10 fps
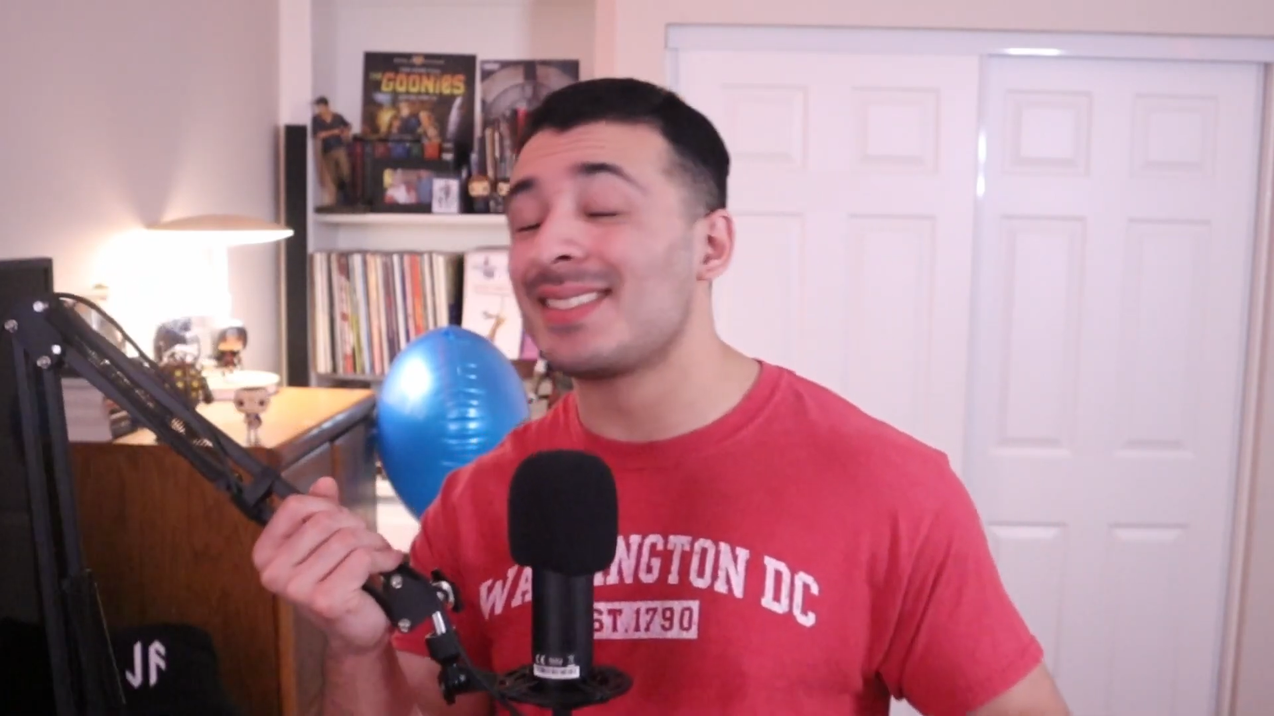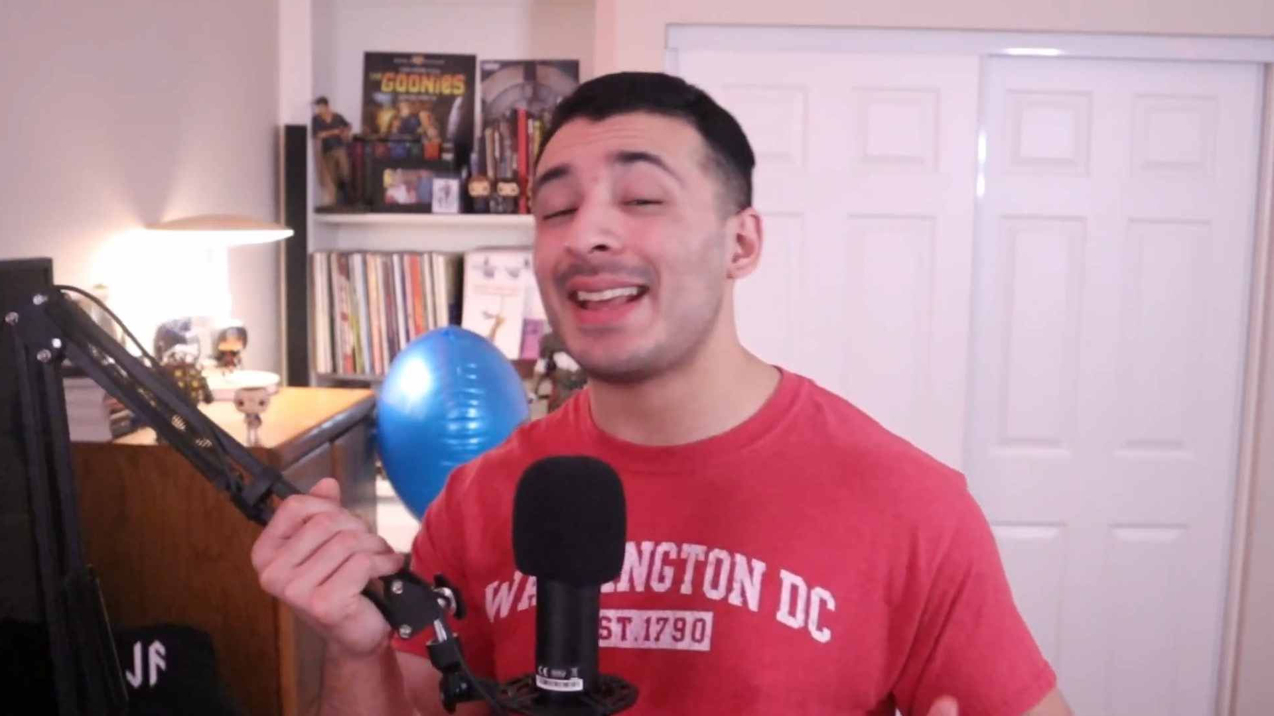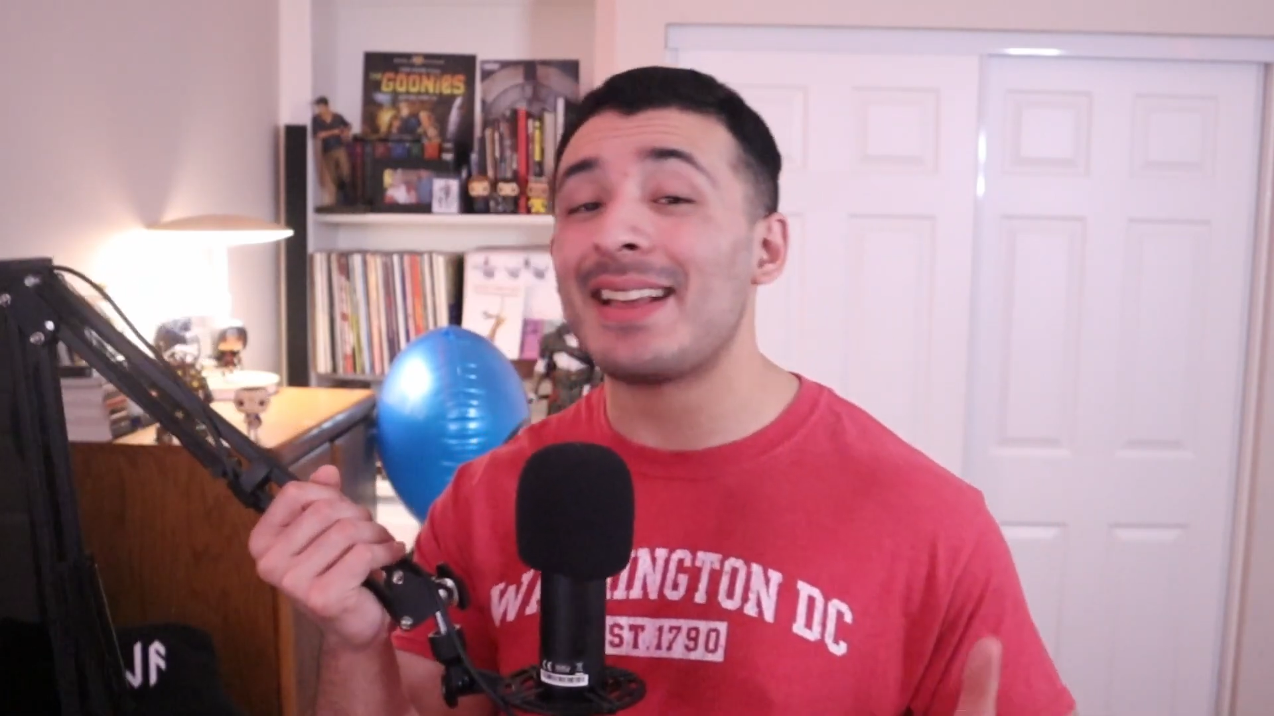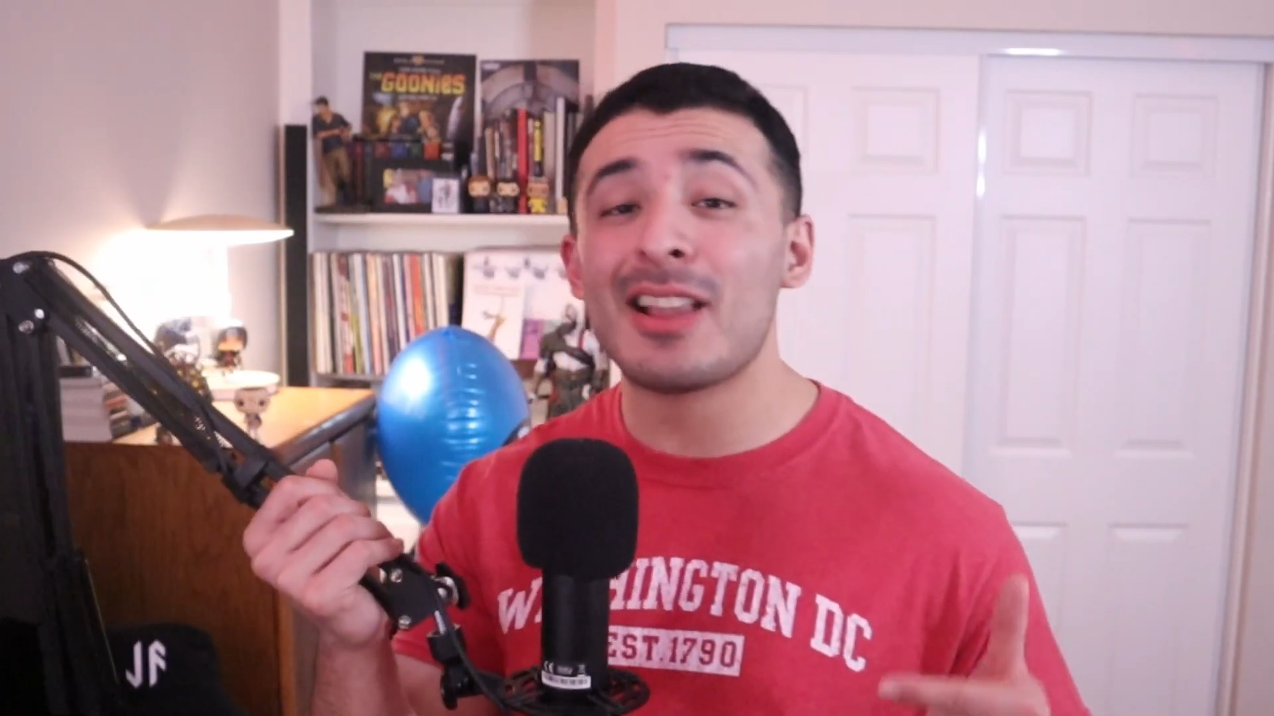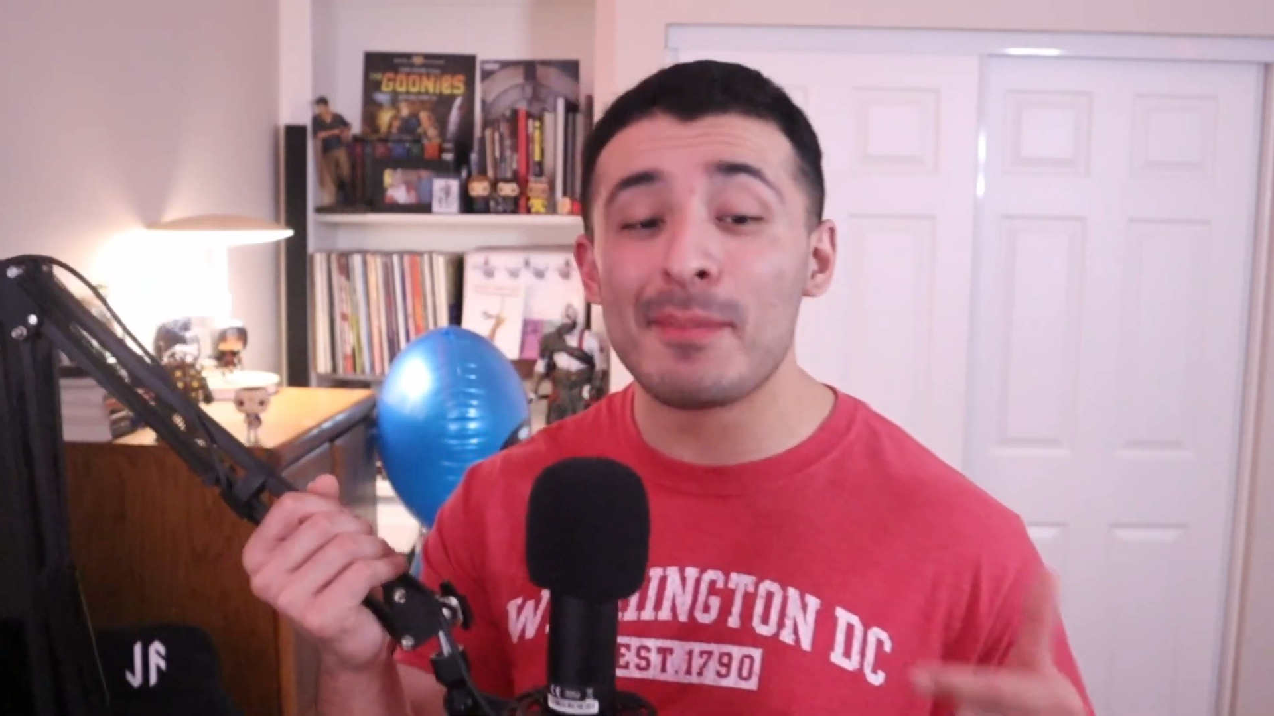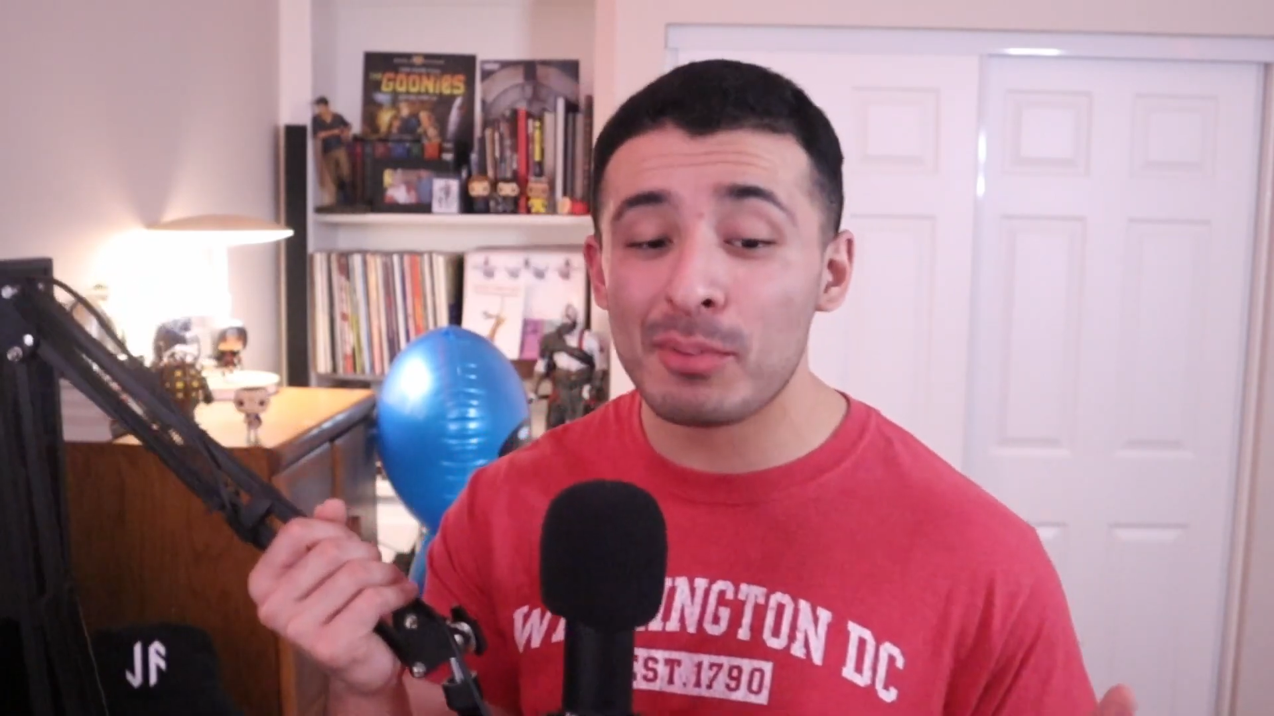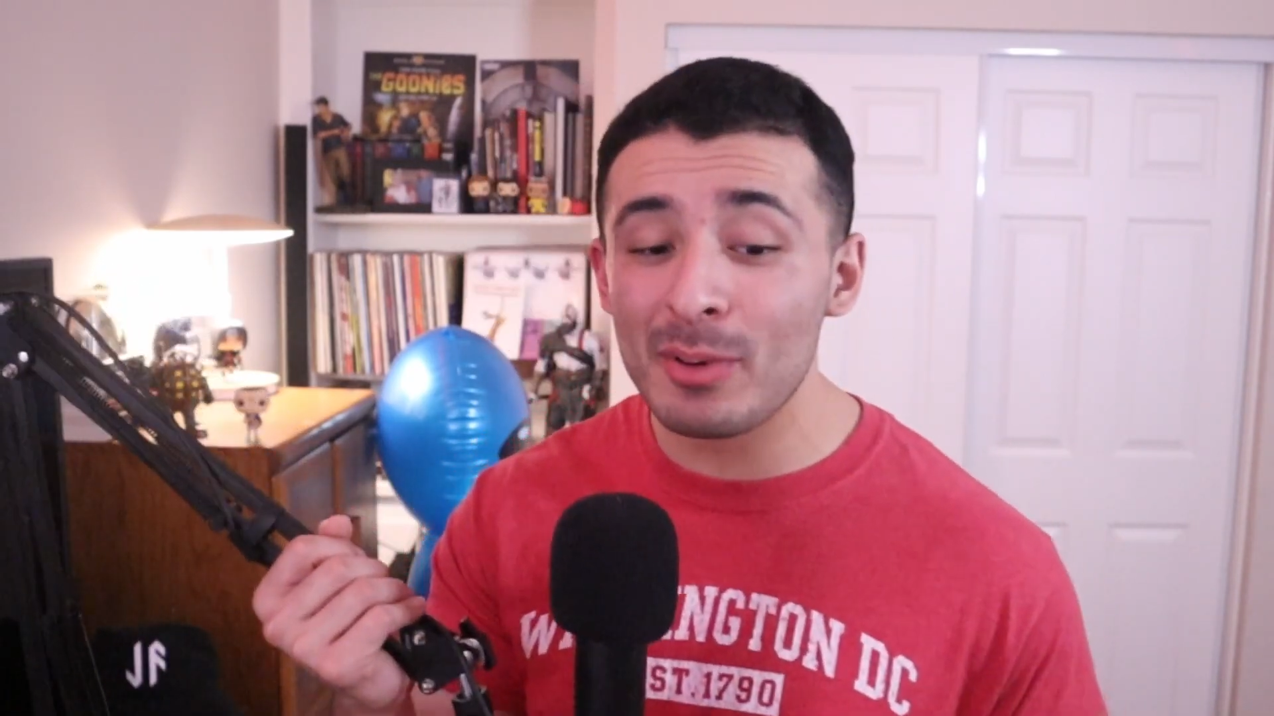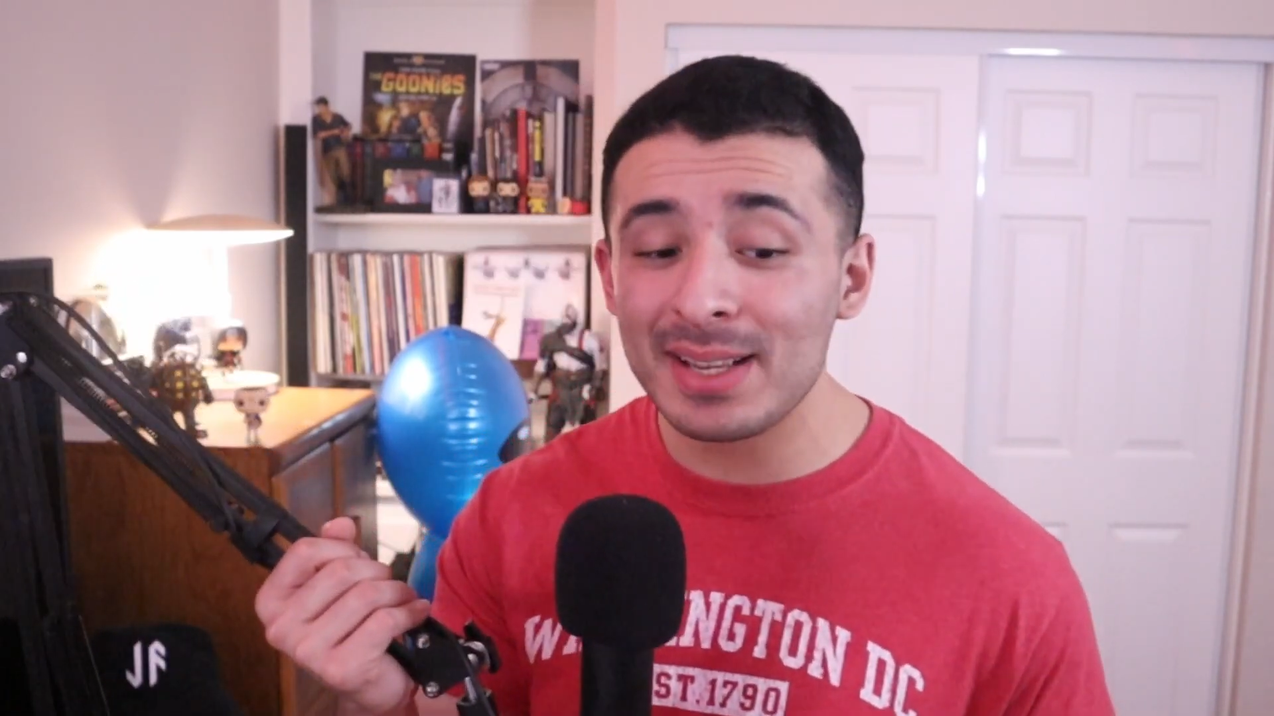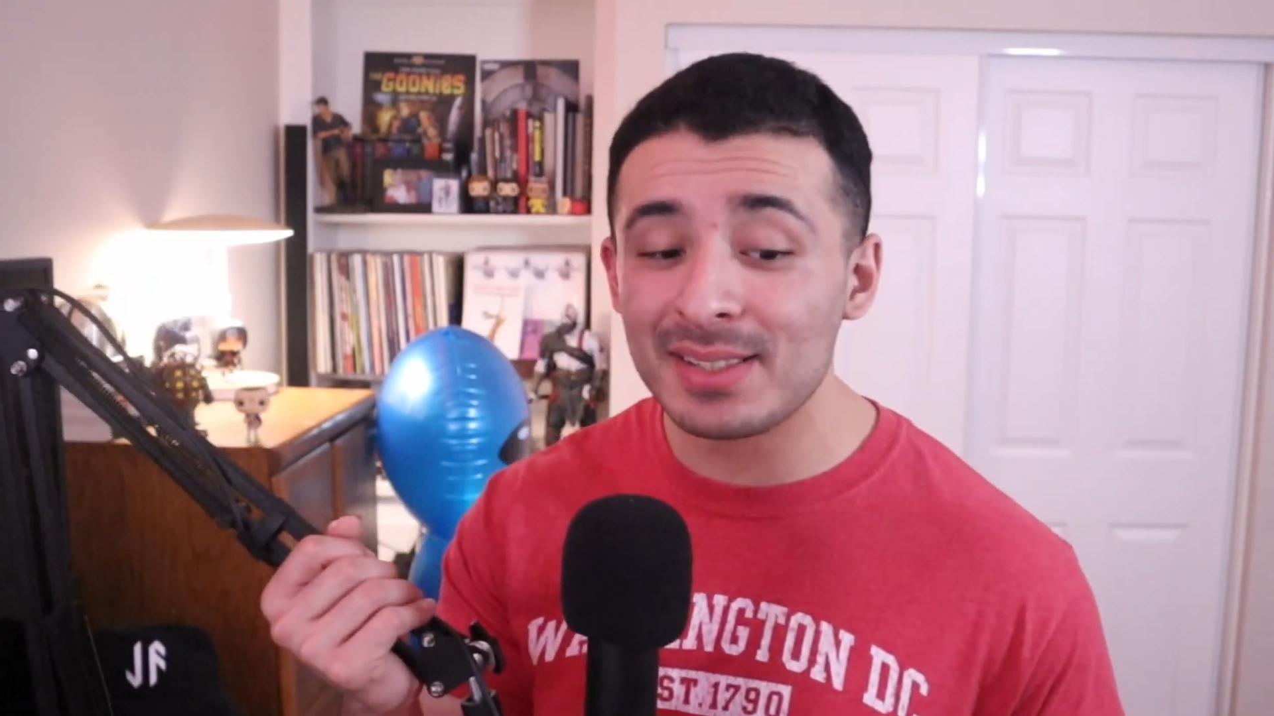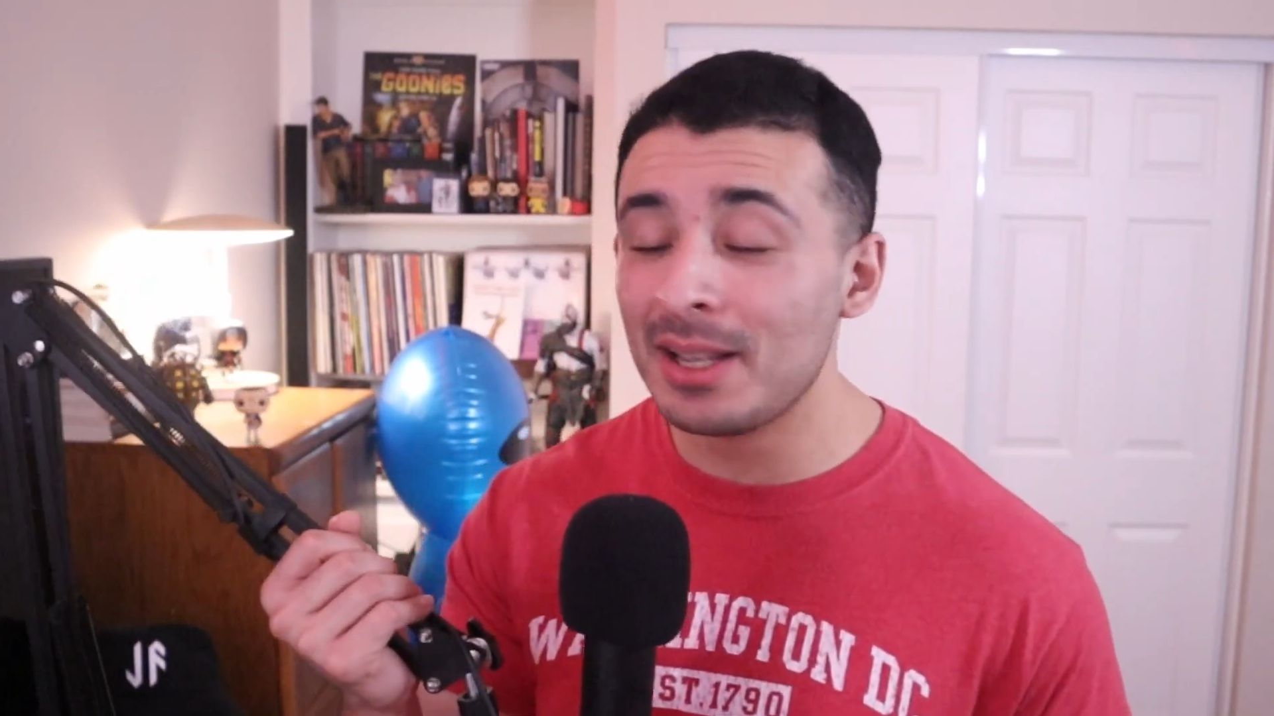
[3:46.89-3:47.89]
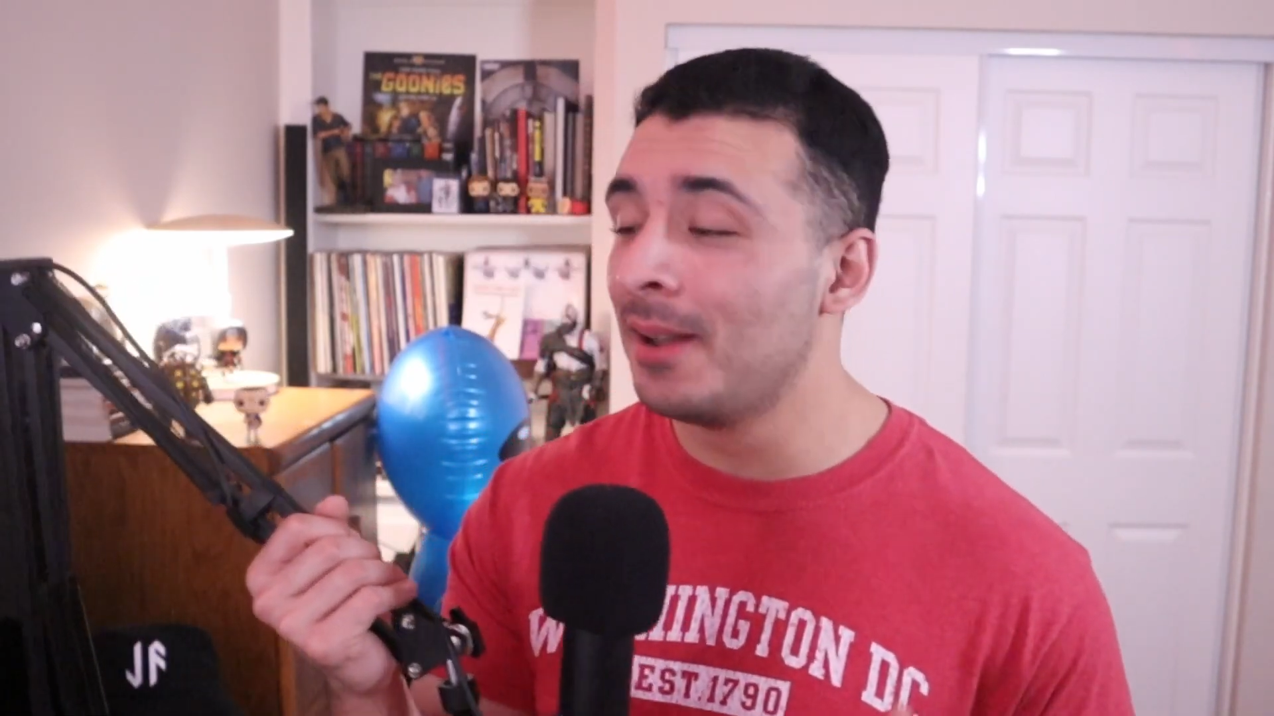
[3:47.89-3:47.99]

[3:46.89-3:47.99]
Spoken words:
Sandlot Boys,